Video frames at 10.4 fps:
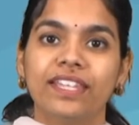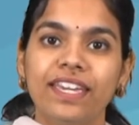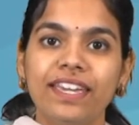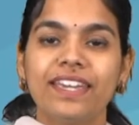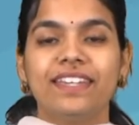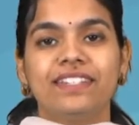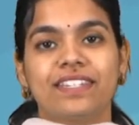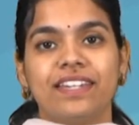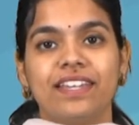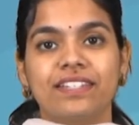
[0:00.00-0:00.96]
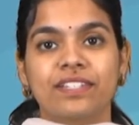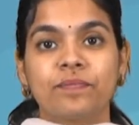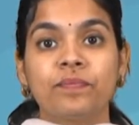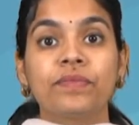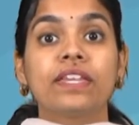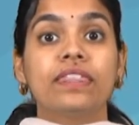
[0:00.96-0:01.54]
the internet
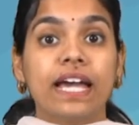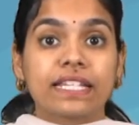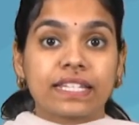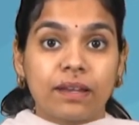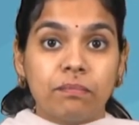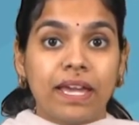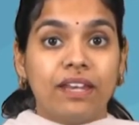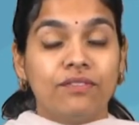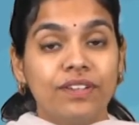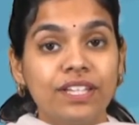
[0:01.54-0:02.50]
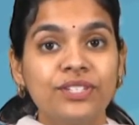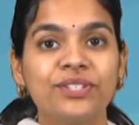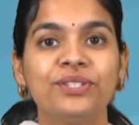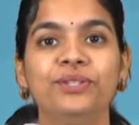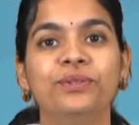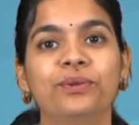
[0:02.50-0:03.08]
that can benefit
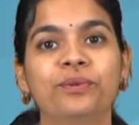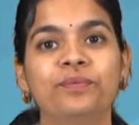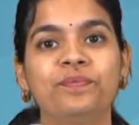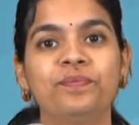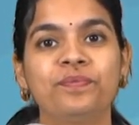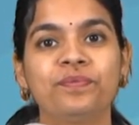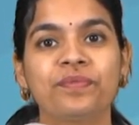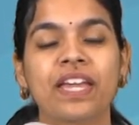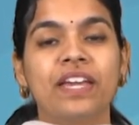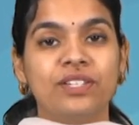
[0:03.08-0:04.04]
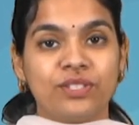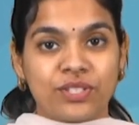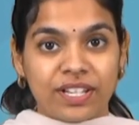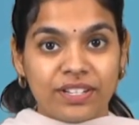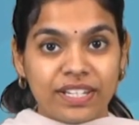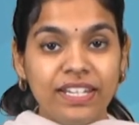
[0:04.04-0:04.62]
you.
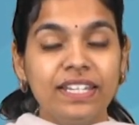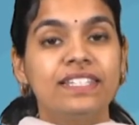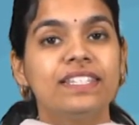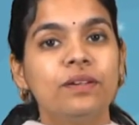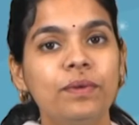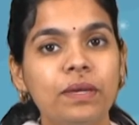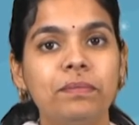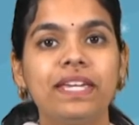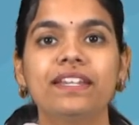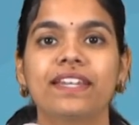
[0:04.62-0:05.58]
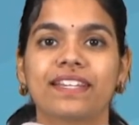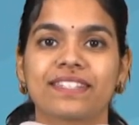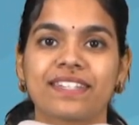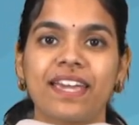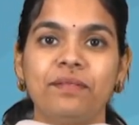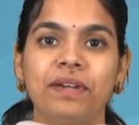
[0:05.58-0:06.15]
Children, till we meet next
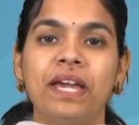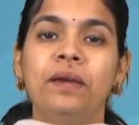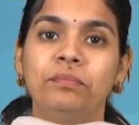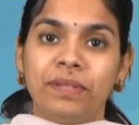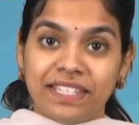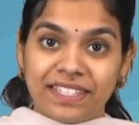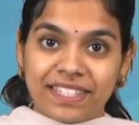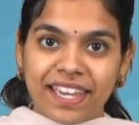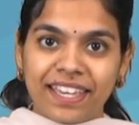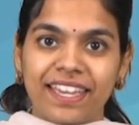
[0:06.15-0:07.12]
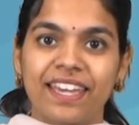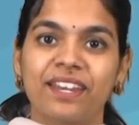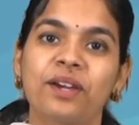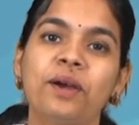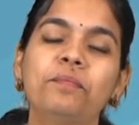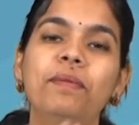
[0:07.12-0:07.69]
time, please take care.
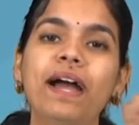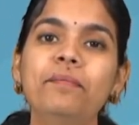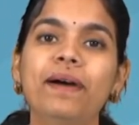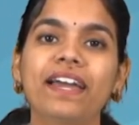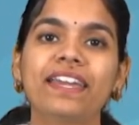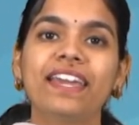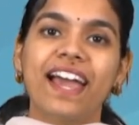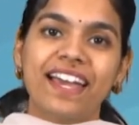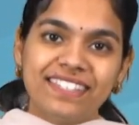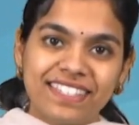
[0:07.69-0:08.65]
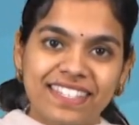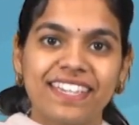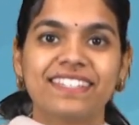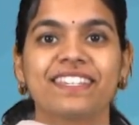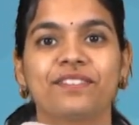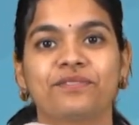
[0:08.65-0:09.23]
Bye-bye and stay
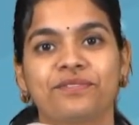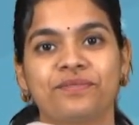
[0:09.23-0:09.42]
safe.